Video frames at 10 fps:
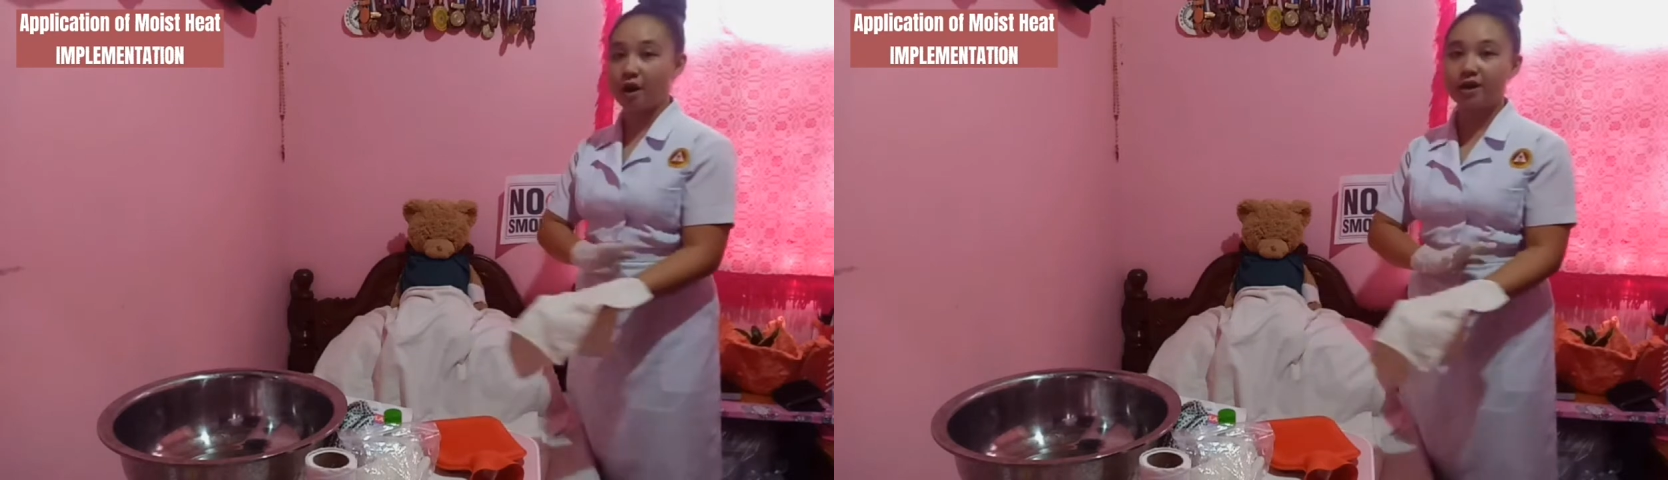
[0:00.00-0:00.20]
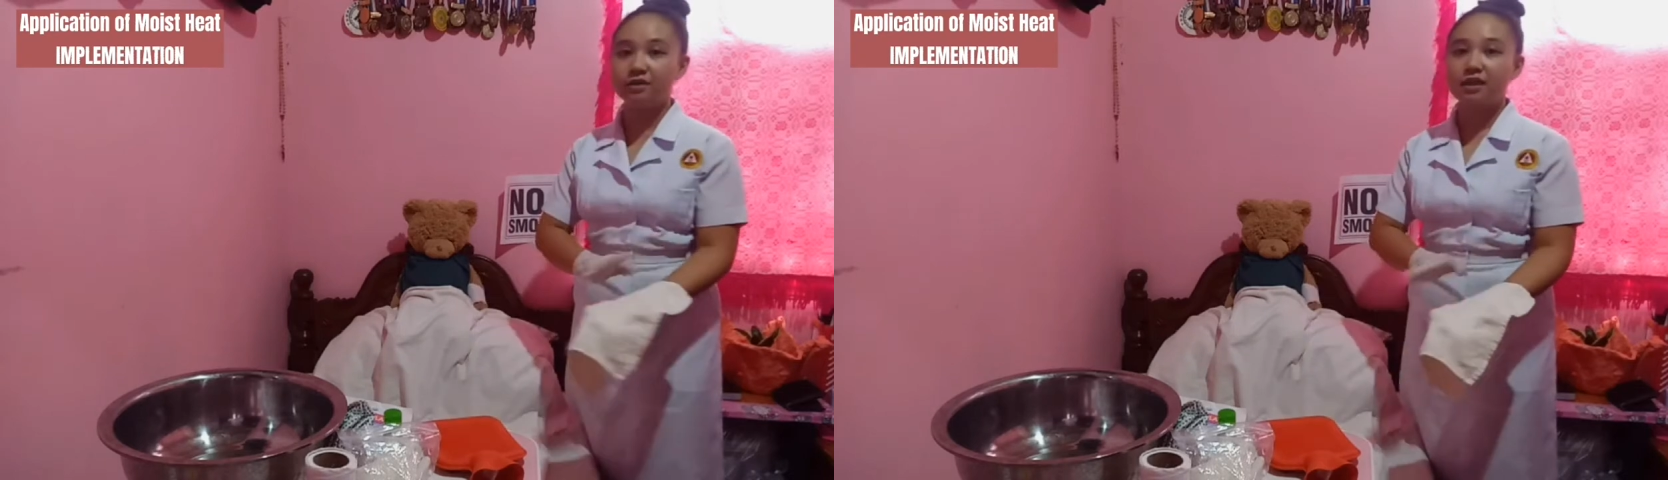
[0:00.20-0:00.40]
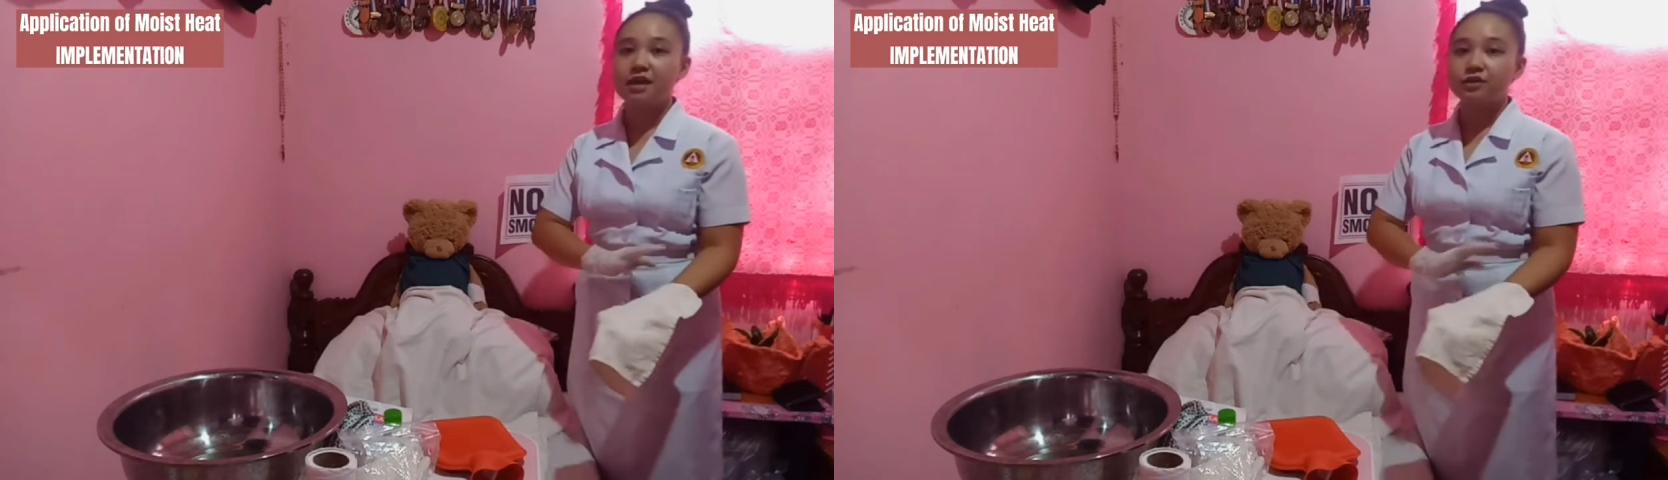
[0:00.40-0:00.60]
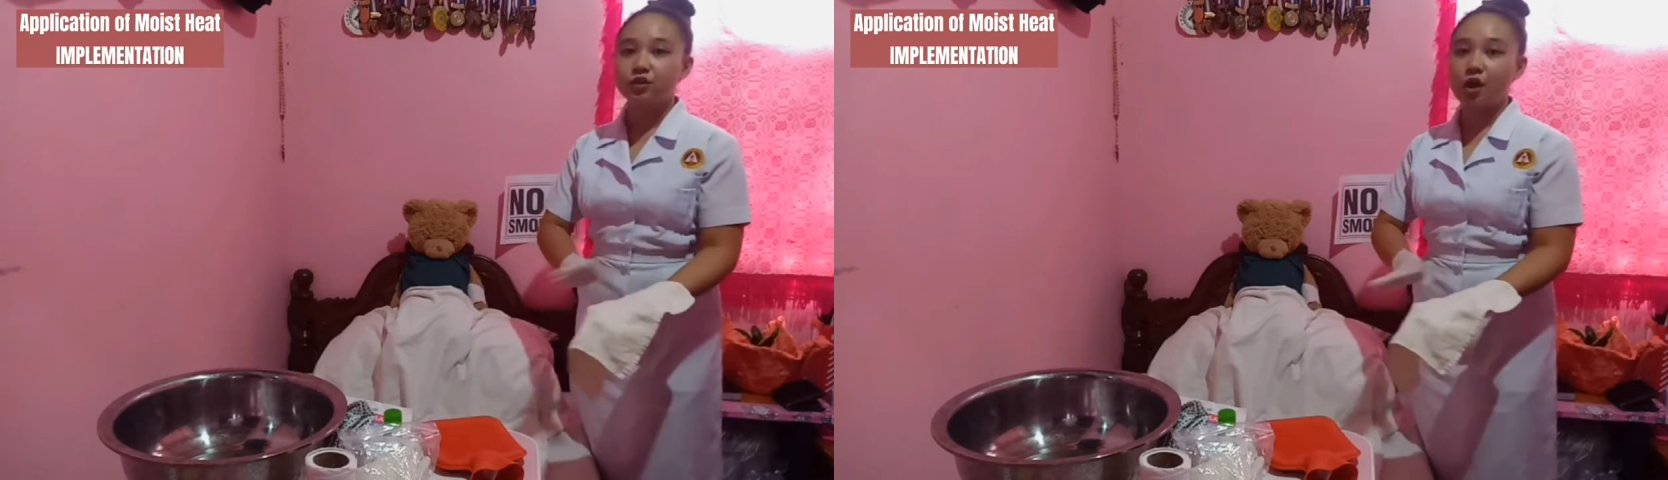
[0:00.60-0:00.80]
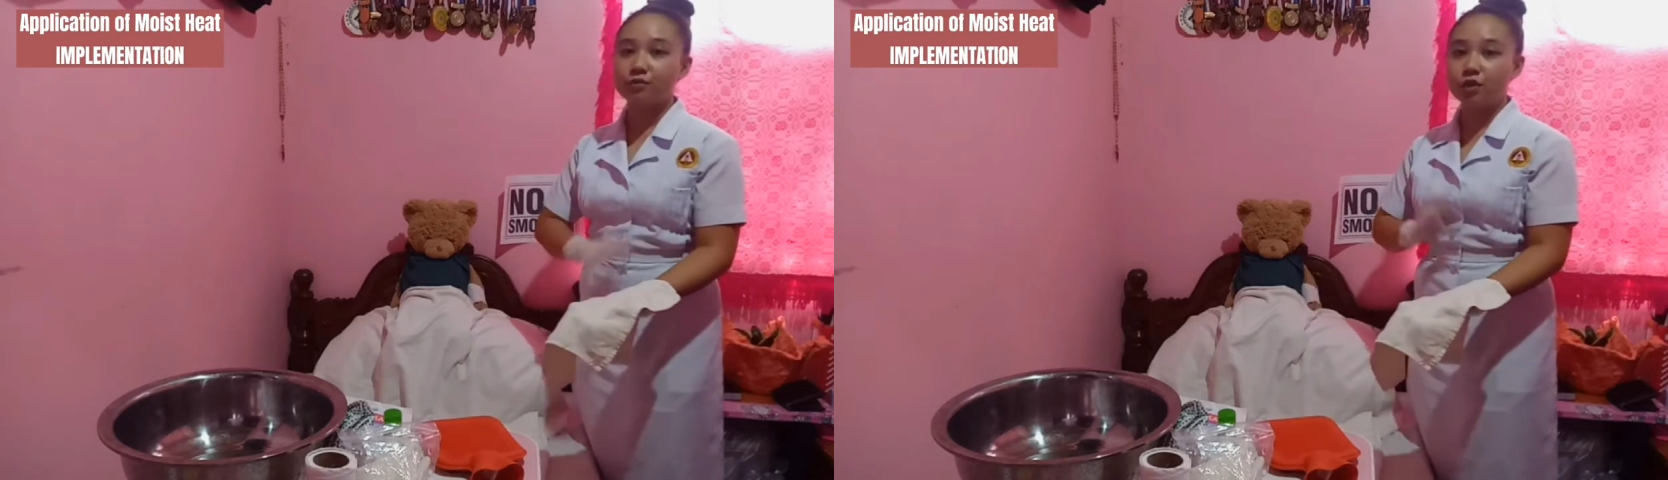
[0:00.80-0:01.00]
part,
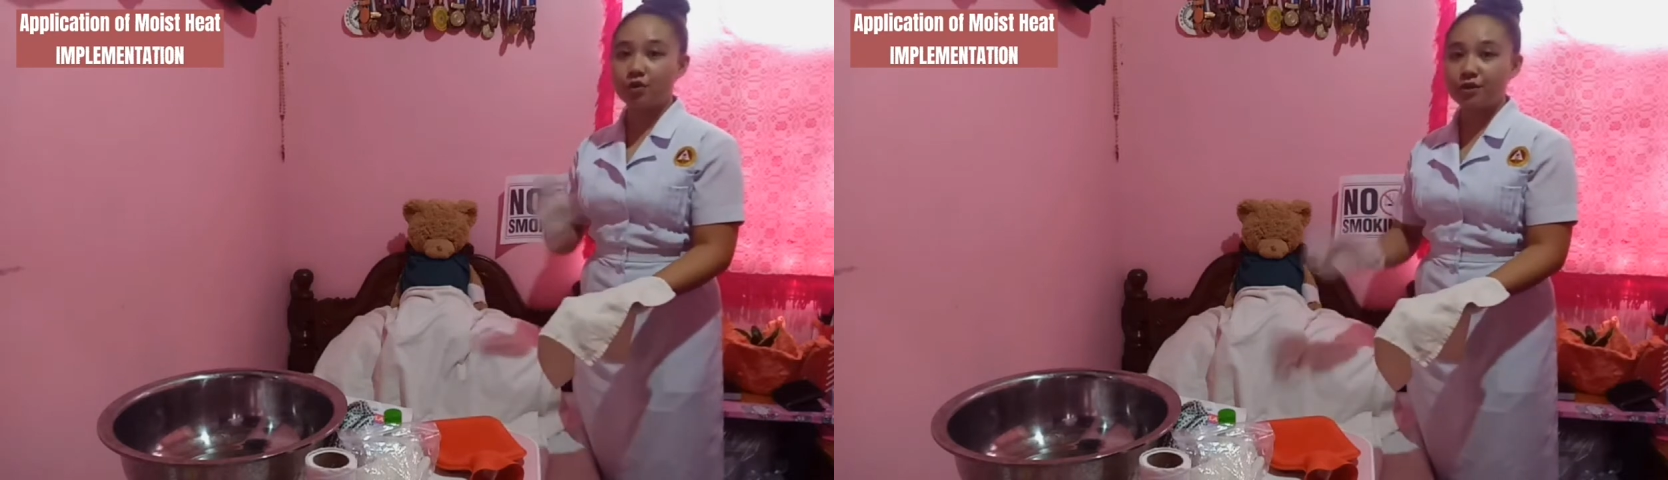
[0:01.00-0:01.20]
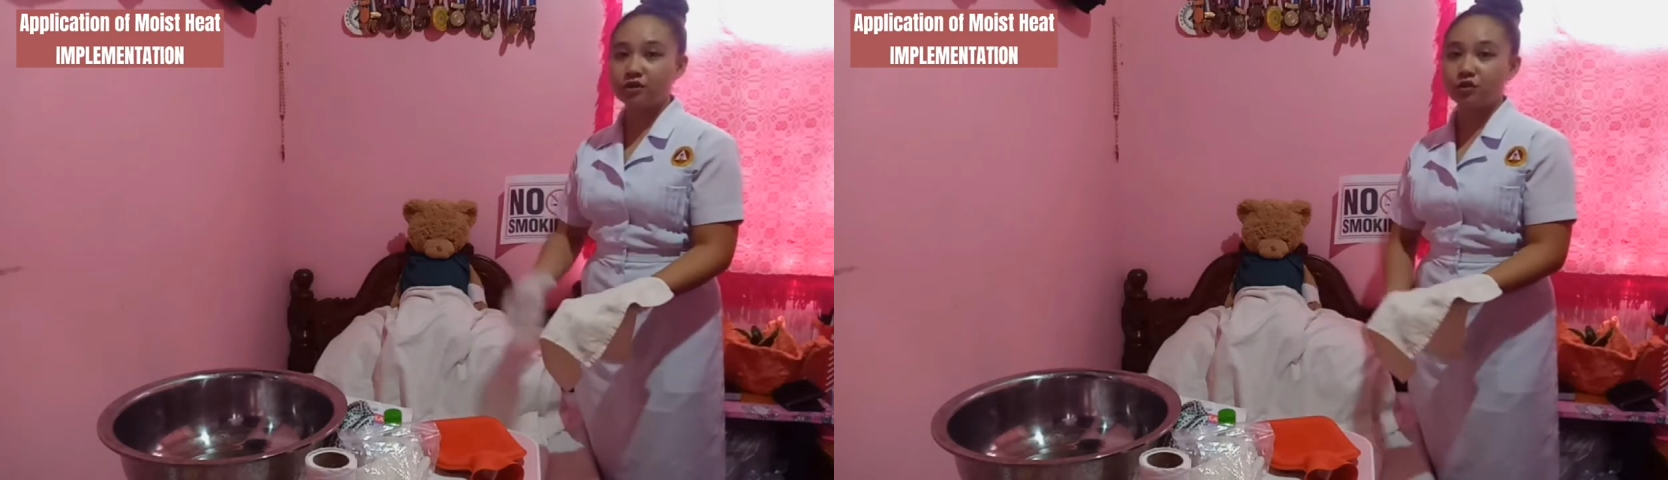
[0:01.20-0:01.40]
so I'm going